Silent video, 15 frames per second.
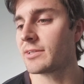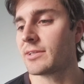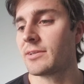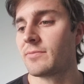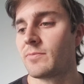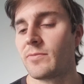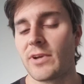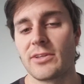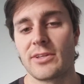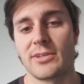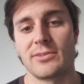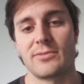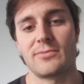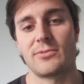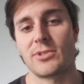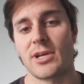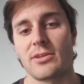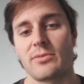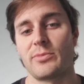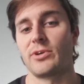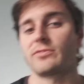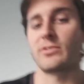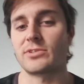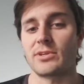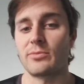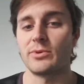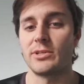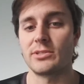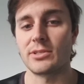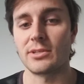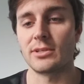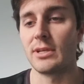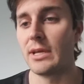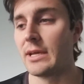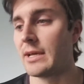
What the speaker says: they found that chocolate milk for some reason